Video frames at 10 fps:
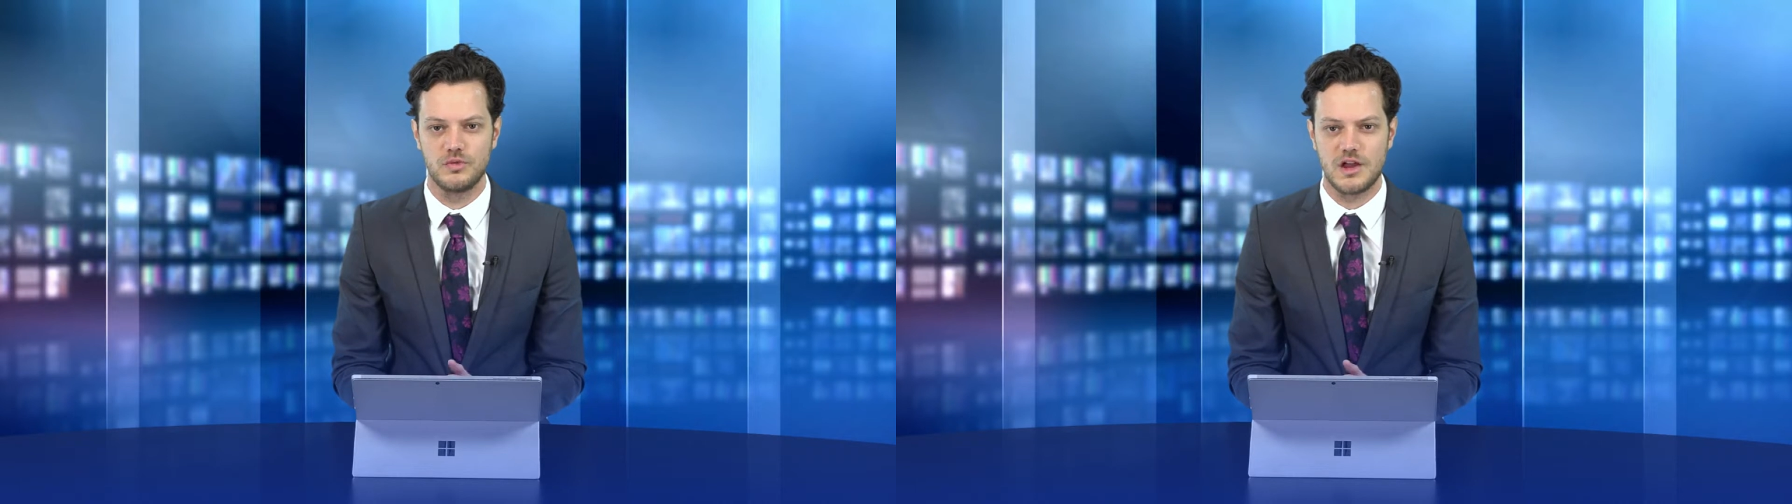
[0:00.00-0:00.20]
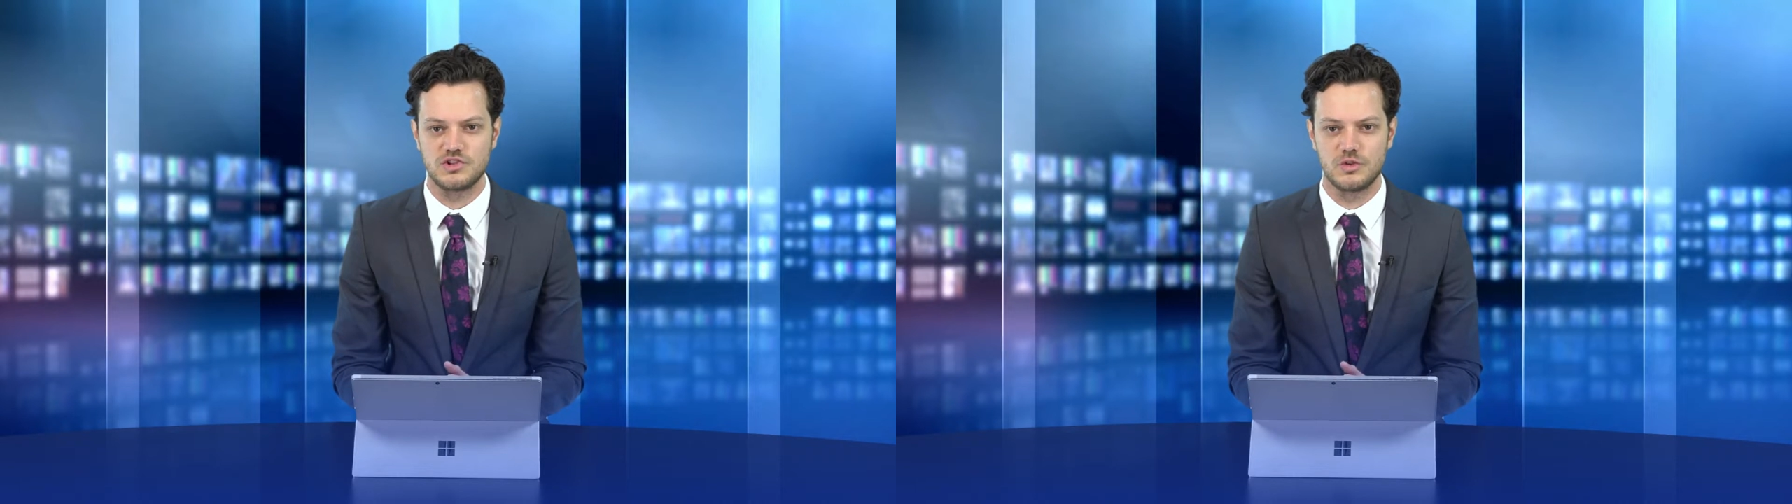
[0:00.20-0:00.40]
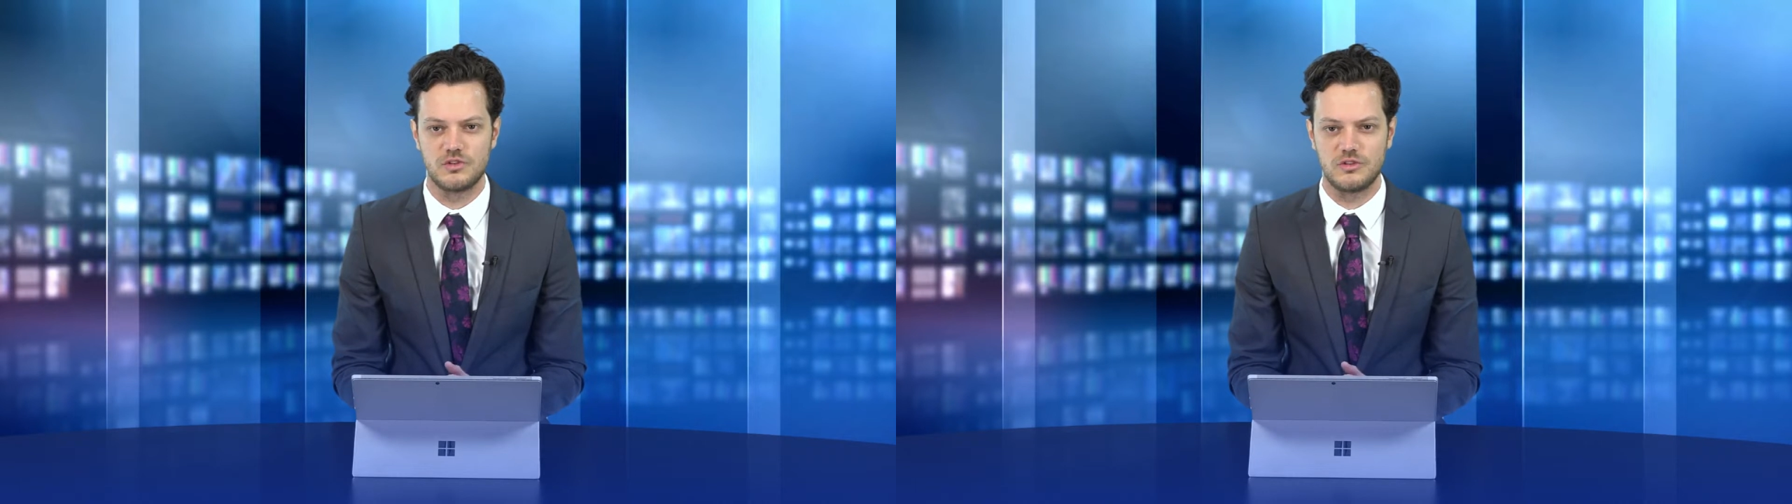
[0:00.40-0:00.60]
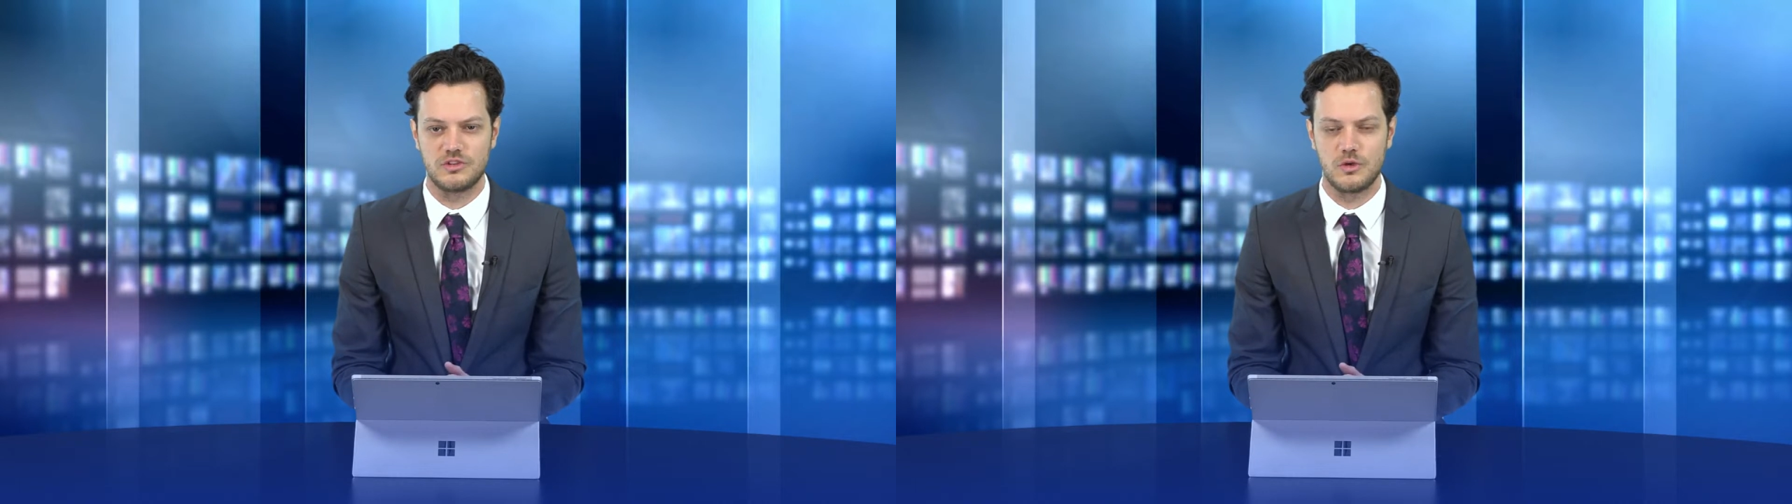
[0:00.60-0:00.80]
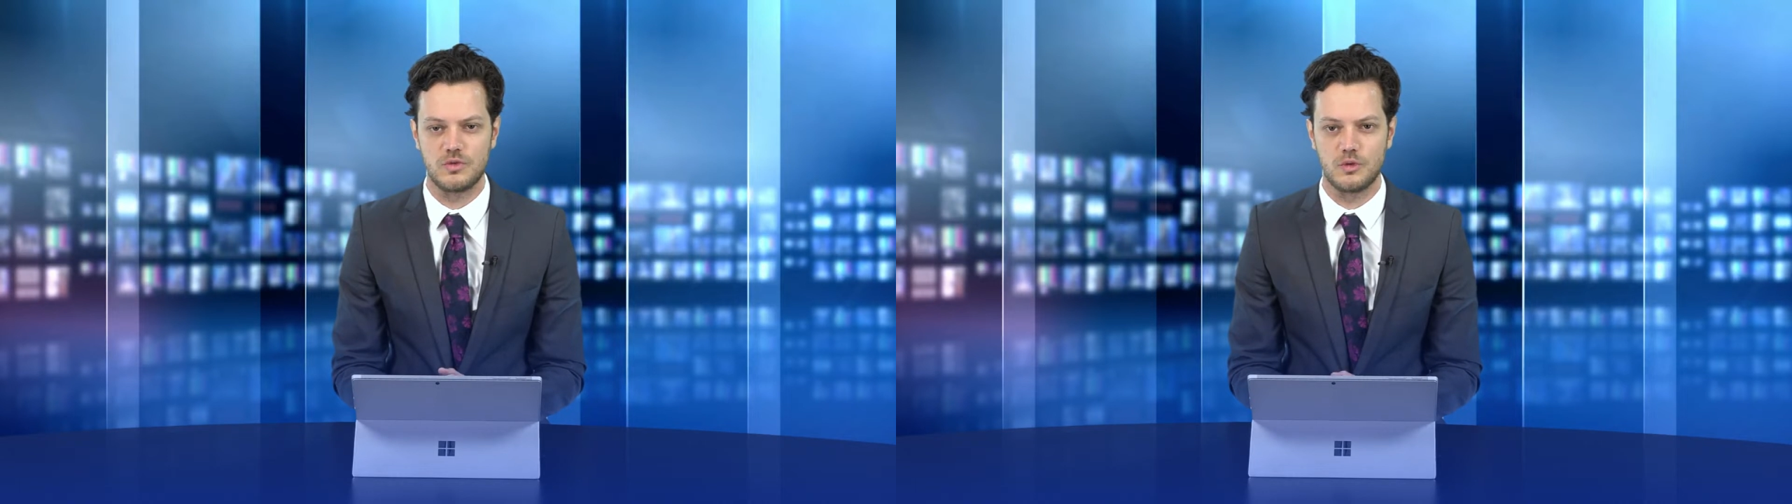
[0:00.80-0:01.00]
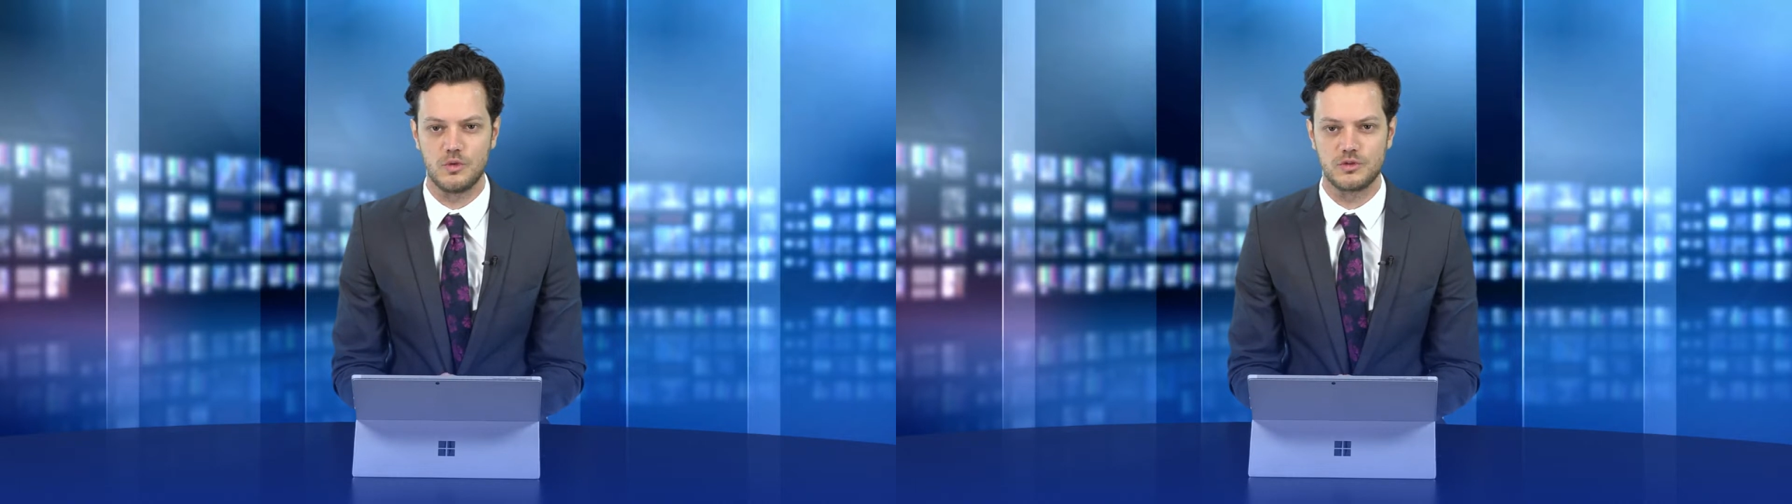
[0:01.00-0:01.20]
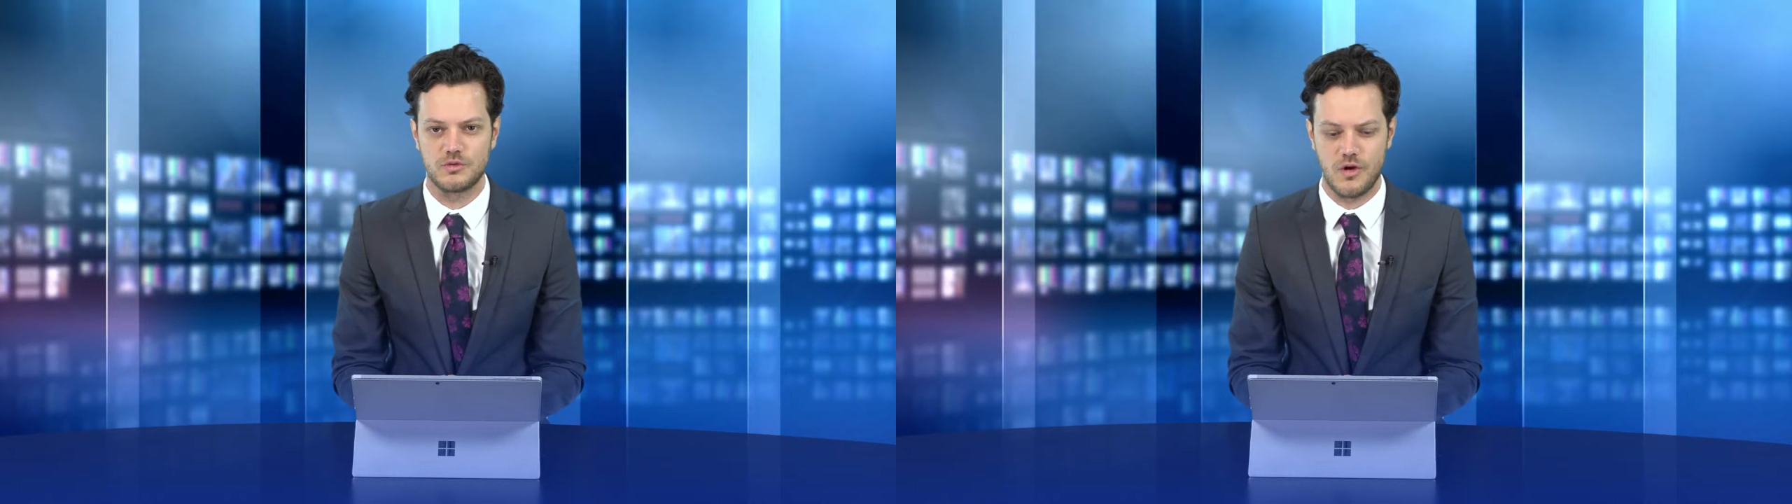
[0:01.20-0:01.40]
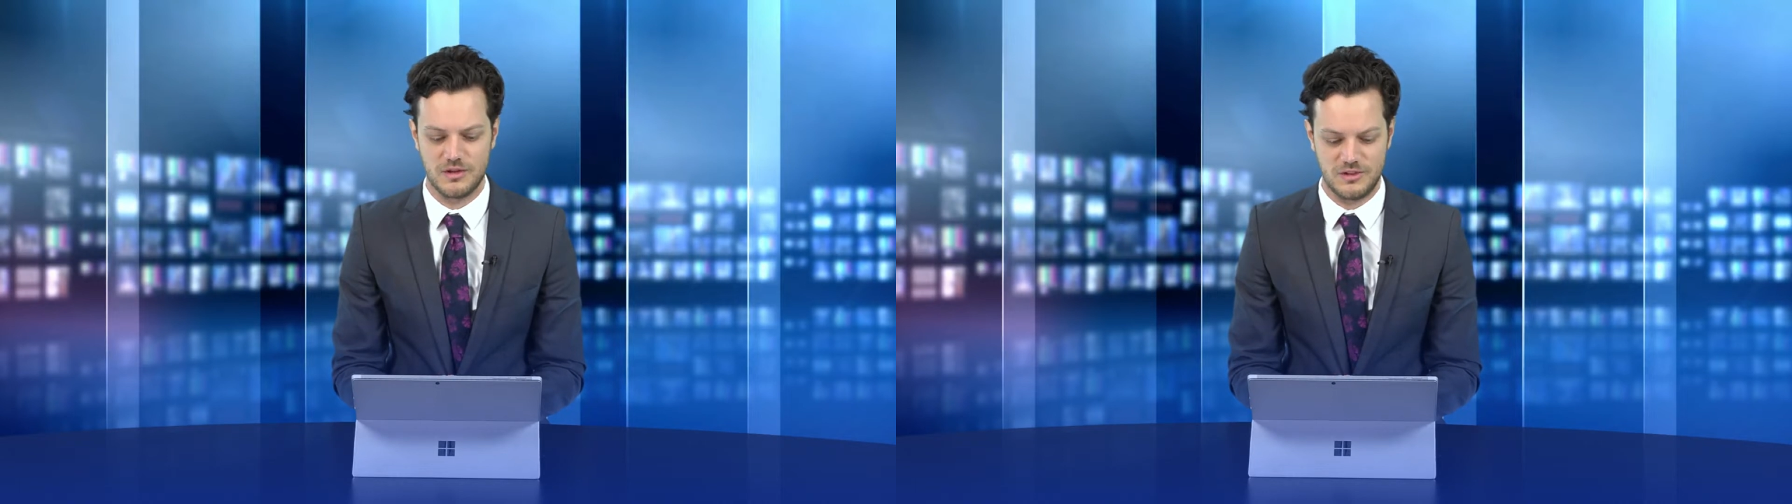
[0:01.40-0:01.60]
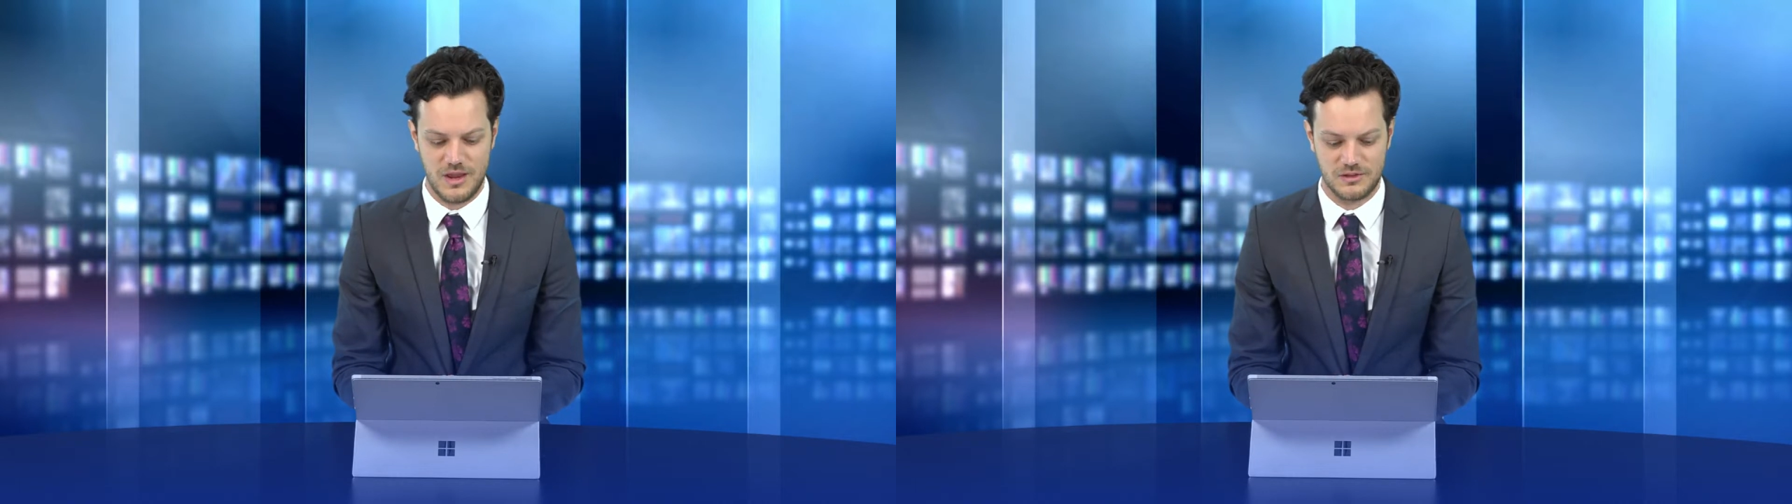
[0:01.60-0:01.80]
and that should suit the horse right down